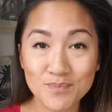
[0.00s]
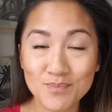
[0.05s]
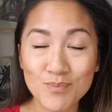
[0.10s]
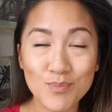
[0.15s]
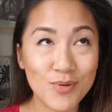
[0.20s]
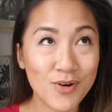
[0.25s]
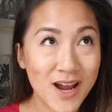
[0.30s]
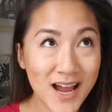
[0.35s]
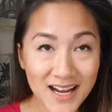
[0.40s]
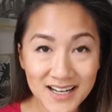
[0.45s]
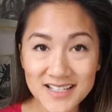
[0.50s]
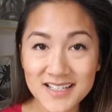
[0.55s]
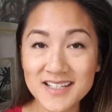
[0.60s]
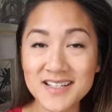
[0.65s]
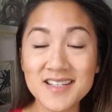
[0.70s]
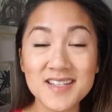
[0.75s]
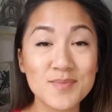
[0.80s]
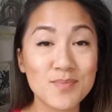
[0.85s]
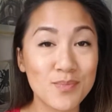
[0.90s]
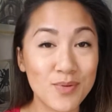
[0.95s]

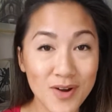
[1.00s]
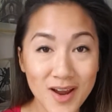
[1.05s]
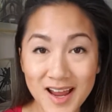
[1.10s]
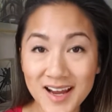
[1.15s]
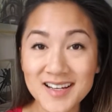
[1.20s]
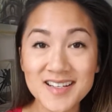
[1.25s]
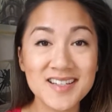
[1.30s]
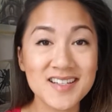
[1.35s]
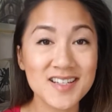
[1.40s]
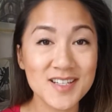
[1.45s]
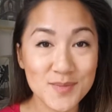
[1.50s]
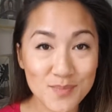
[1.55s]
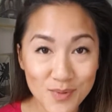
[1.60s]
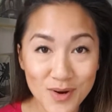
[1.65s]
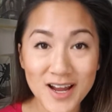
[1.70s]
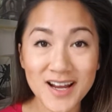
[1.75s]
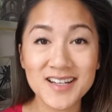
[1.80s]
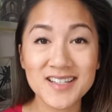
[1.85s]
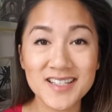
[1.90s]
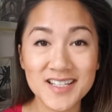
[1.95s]
Practice, practice,
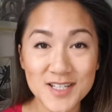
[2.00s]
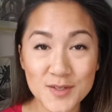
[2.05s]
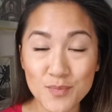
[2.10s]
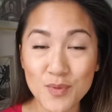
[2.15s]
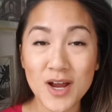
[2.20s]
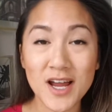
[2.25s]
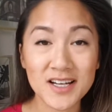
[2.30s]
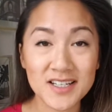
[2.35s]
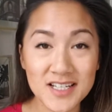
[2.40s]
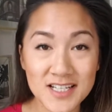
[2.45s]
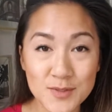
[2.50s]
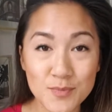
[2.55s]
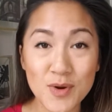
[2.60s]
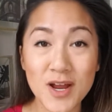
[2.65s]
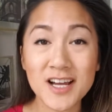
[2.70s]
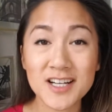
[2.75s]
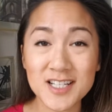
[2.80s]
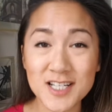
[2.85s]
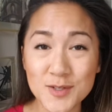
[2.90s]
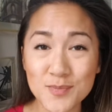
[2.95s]
practice, practice,
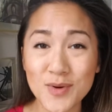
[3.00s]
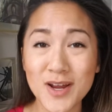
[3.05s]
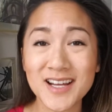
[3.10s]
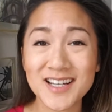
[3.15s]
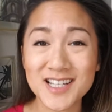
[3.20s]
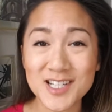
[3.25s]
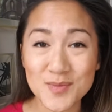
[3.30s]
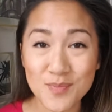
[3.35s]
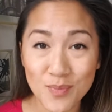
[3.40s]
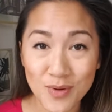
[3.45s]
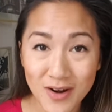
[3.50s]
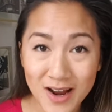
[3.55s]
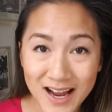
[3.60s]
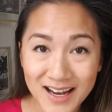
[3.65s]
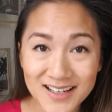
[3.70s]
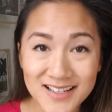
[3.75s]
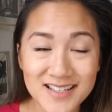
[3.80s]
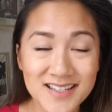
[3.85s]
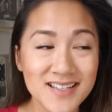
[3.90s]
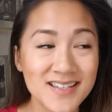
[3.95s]
practice, practice,
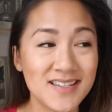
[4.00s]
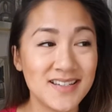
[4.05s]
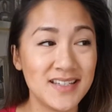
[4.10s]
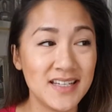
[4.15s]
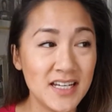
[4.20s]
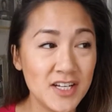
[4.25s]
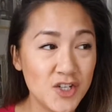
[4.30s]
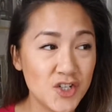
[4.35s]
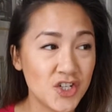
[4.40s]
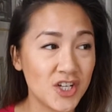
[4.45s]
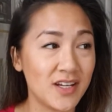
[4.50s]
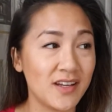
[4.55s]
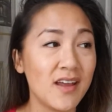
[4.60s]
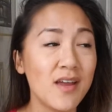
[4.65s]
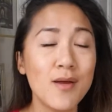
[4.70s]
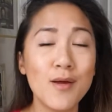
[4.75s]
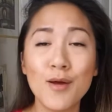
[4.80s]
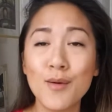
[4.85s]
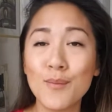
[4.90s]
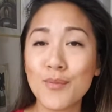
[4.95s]
practice teaching.
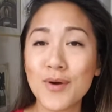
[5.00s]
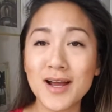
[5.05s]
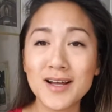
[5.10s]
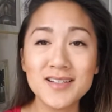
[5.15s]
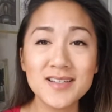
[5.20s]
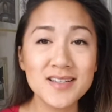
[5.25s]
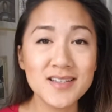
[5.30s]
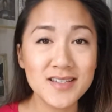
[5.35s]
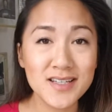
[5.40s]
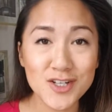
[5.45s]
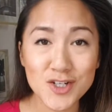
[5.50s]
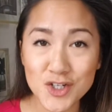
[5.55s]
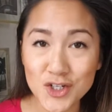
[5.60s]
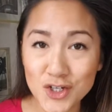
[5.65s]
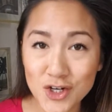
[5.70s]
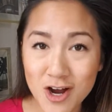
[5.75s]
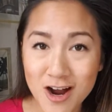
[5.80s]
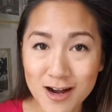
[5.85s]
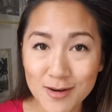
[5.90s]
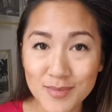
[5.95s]
Practice teaching
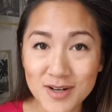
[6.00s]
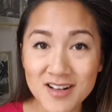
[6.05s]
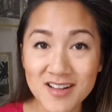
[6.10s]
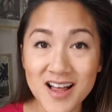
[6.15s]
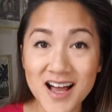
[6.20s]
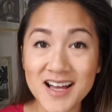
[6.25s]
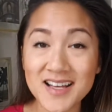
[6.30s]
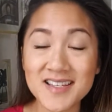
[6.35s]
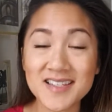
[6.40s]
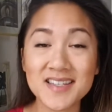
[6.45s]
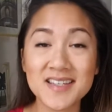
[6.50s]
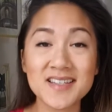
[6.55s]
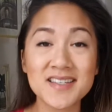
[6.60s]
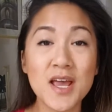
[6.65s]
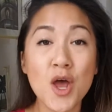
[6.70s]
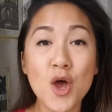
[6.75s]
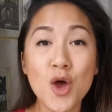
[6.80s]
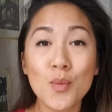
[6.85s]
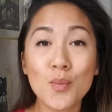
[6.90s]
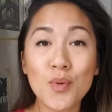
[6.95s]
karma classes,
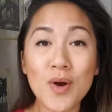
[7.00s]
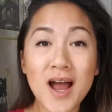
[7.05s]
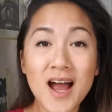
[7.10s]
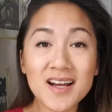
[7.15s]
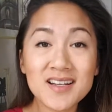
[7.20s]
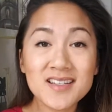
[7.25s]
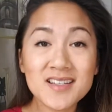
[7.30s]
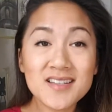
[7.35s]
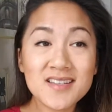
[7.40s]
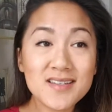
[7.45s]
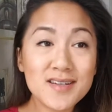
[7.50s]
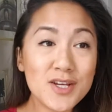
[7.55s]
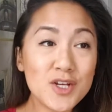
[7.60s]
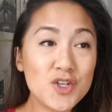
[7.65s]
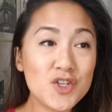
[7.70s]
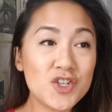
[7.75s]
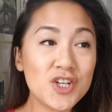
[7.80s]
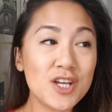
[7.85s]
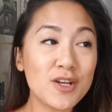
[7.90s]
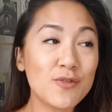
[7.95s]
practice
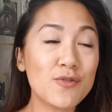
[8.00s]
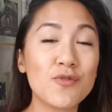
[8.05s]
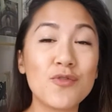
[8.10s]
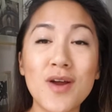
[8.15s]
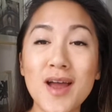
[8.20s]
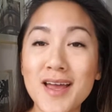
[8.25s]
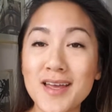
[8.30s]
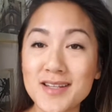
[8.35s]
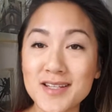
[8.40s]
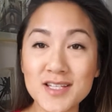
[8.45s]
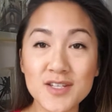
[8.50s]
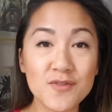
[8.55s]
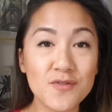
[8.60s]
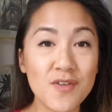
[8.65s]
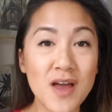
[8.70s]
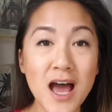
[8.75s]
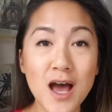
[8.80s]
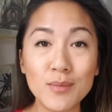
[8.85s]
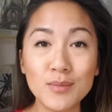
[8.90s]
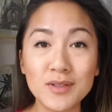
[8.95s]
teaching friends,
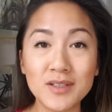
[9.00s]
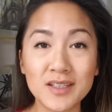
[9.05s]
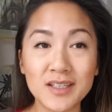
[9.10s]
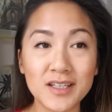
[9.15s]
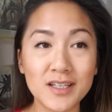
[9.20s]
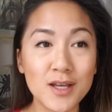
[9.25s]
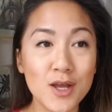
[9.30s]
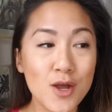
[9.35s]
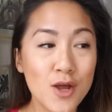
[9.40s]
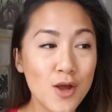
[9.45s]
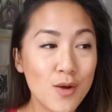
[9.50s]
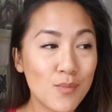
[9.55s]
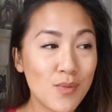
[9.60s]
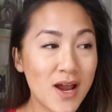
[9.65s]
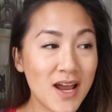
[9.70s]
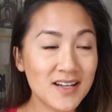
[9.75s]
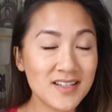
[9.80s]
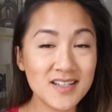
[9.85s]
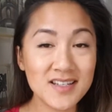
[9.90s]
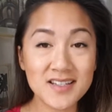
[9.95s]
family,
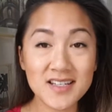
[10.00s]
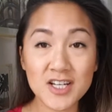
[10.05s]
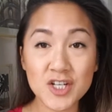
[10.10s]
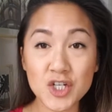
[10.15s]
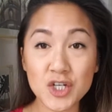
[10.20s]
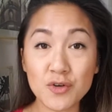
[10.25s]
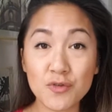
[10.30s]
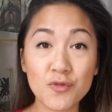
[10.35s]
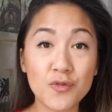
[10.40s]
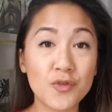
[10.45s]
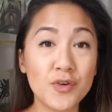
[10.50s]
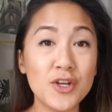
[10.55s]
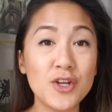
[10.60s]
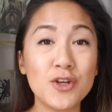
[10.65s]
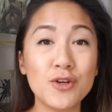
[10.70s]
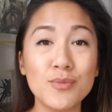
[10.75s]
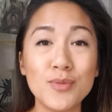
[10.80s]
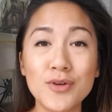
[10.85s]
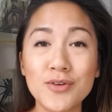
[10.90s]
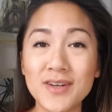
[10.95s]
practice teaching free
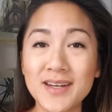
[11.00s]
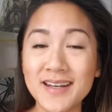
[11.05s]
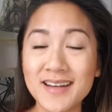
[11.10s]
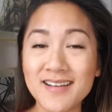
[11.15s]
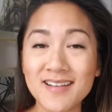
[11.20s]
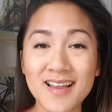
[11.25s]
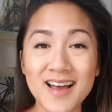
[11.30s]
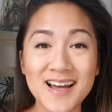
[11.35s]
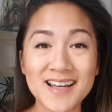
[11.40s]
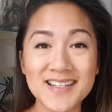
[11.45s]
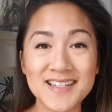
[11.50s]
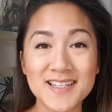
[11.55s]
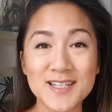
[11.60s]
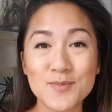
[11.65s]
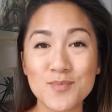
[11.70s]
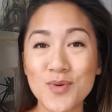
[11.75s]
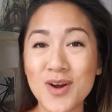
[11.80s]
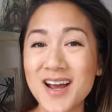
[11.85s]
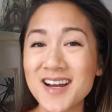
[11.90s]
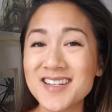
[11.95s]
community classes,
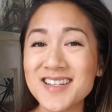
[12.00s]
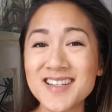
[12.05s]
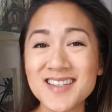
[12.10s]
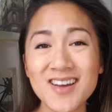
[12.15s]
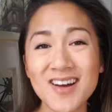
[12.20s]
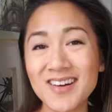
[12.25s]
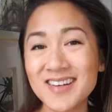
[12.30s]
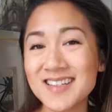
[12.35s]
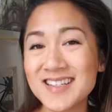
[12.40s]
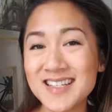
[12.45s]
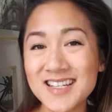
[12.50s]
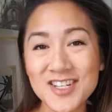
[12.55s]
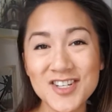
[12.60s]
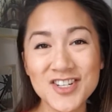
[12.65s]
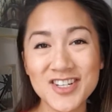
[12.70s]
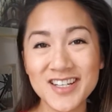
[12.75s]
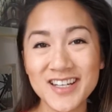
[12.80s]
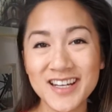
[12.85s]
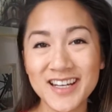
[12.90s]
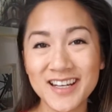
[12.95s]
practice
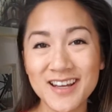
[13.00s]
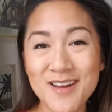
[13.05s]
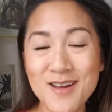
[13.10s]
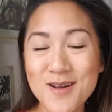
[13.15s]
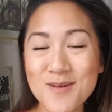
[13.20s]
auditioning,